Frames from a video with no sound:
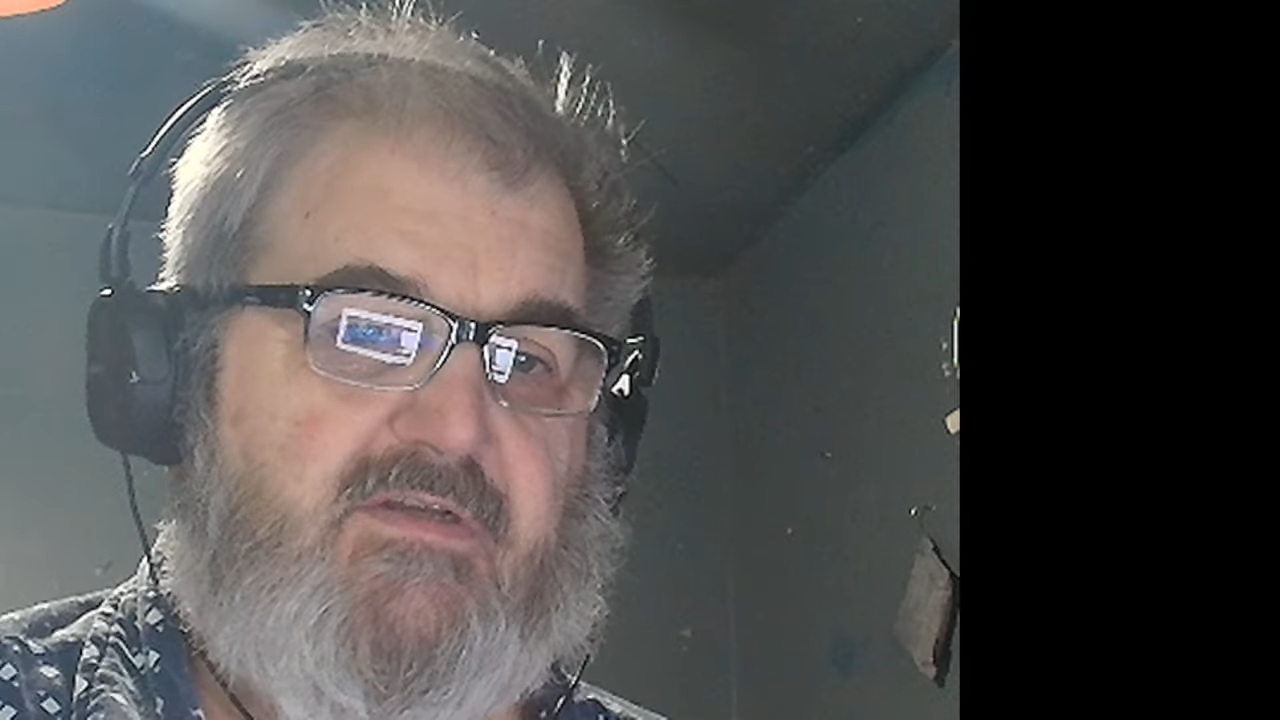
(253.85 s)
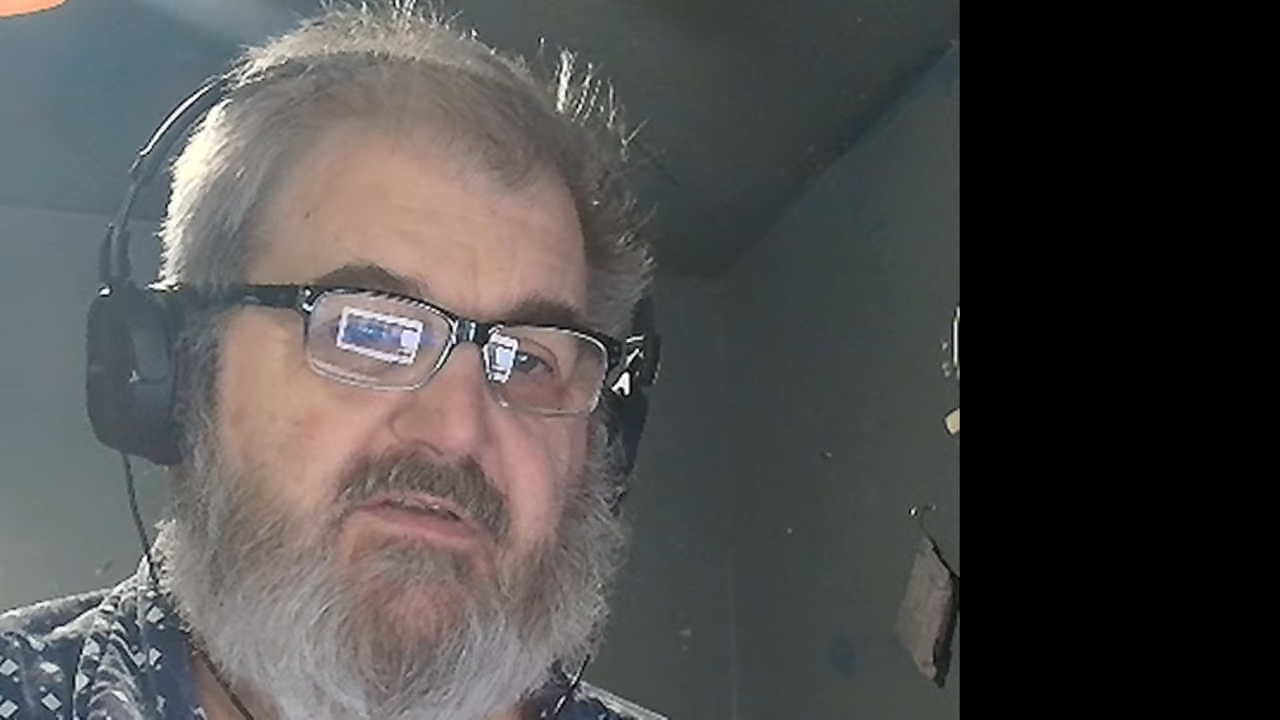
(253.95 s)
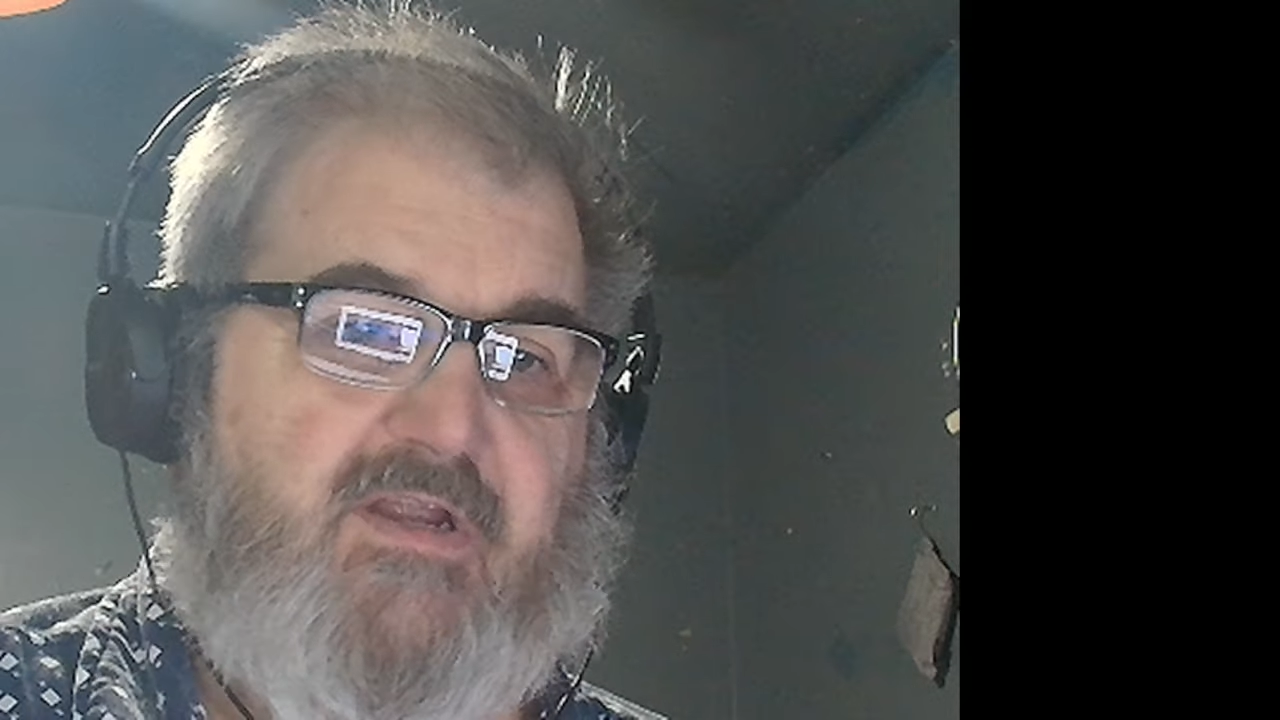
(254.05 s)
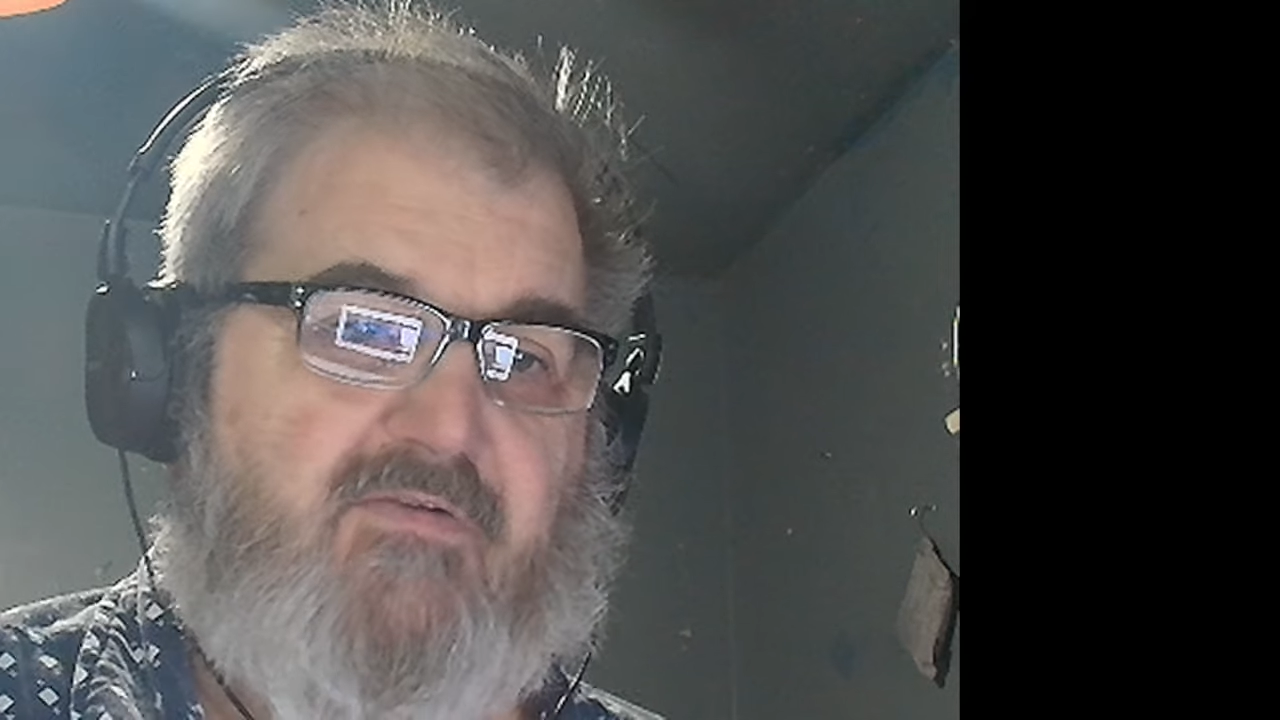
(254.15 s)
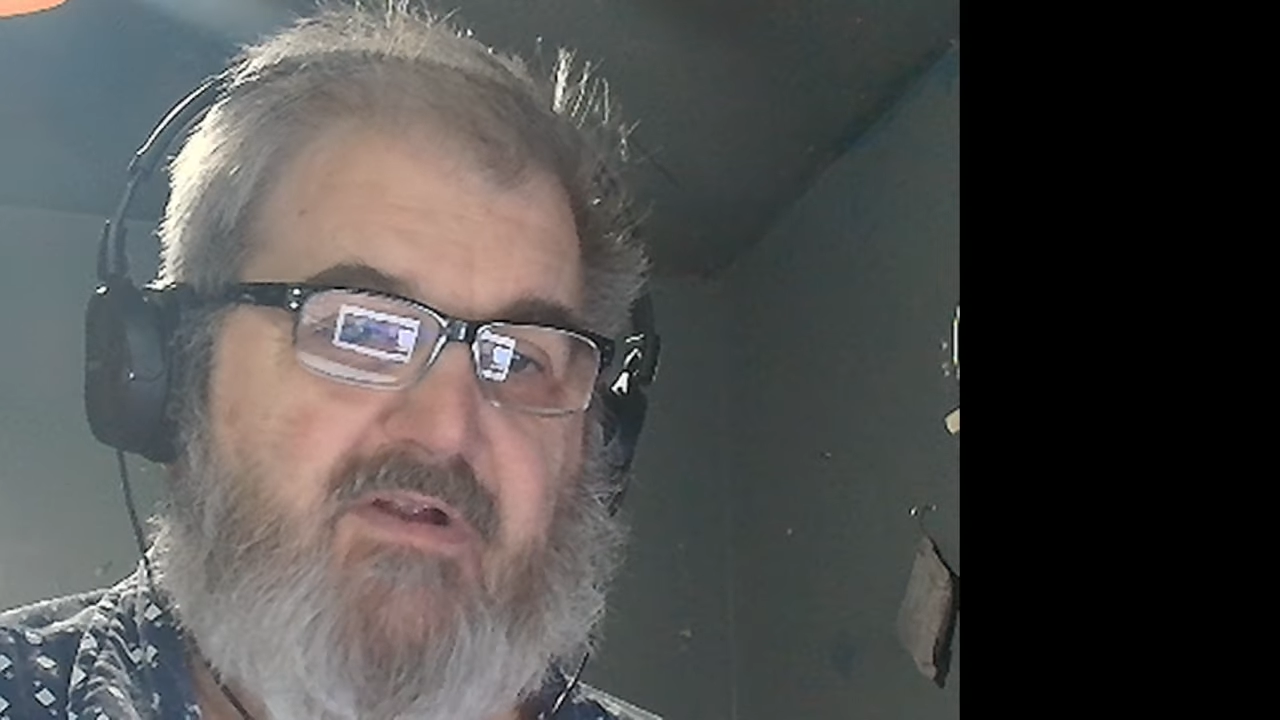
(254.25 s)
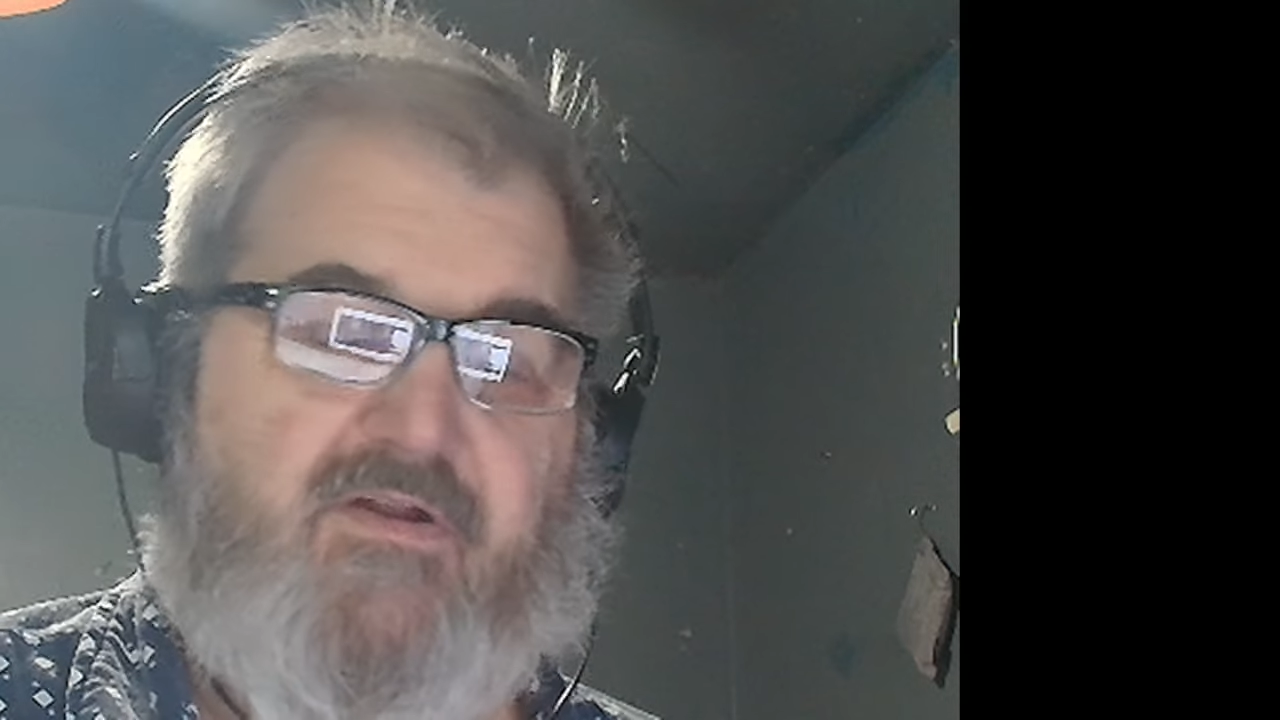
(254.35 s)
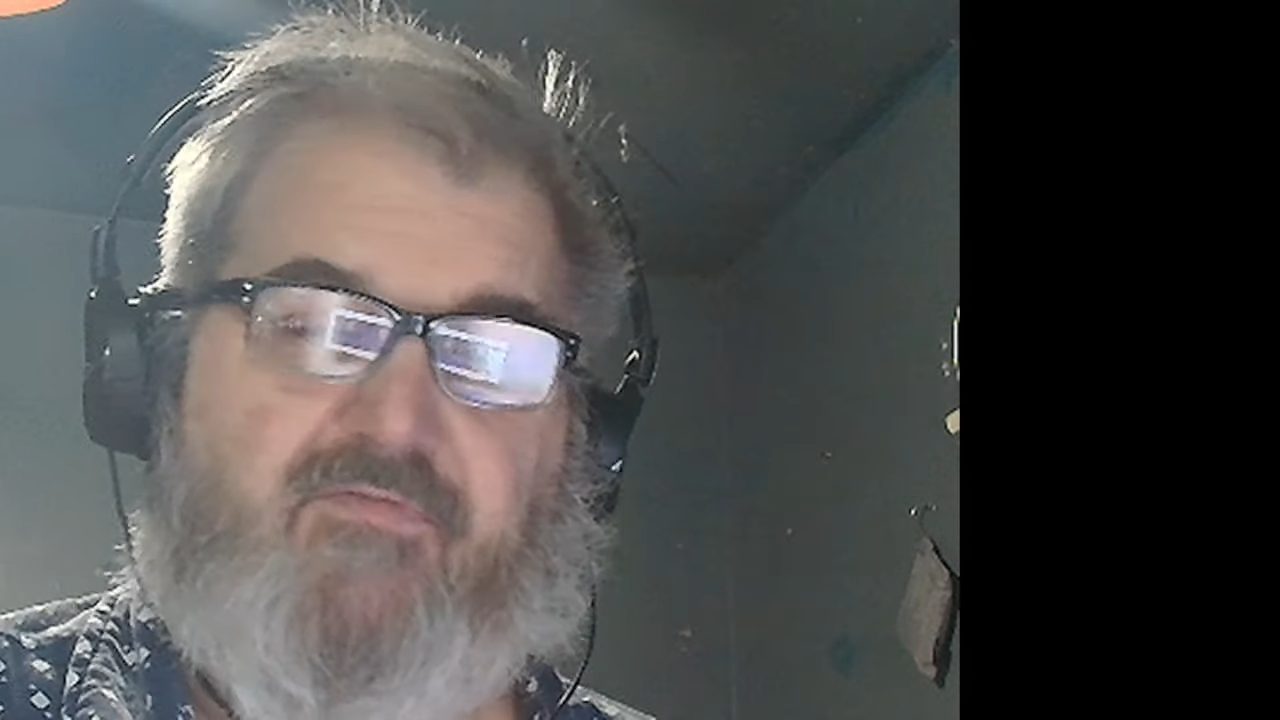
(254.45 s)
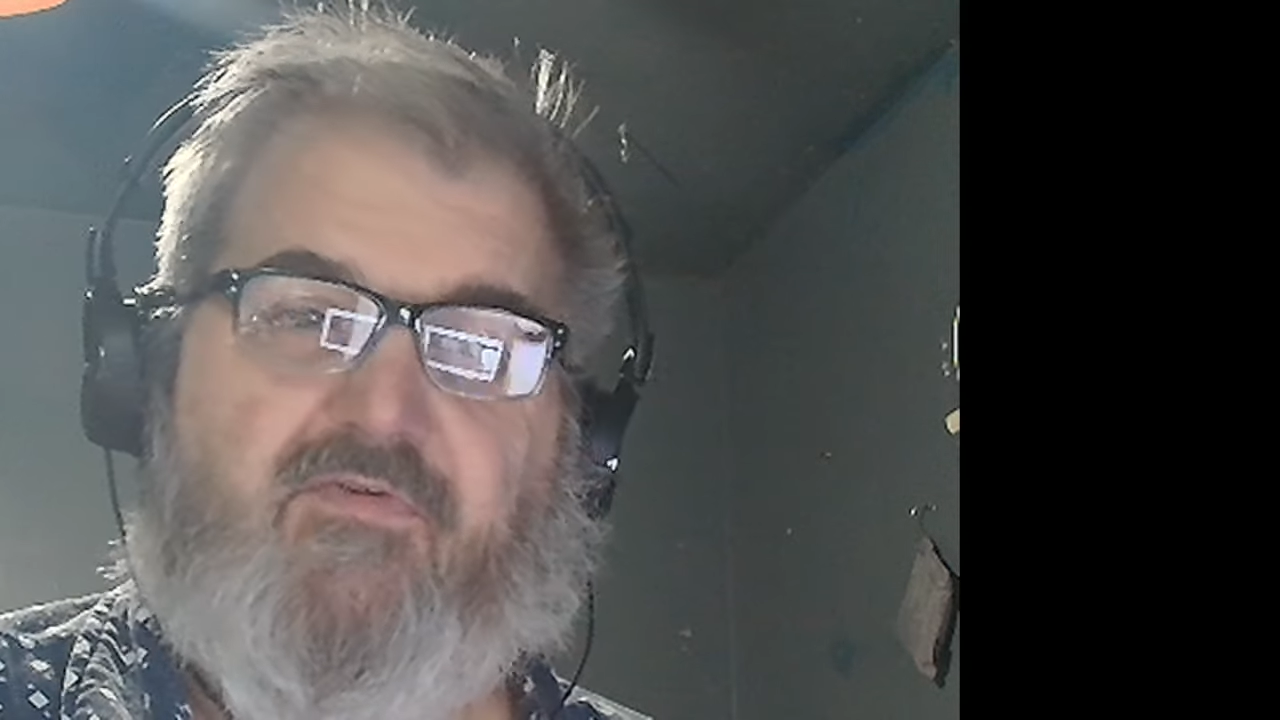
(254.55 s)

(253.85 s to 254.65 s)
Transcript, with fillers: they're running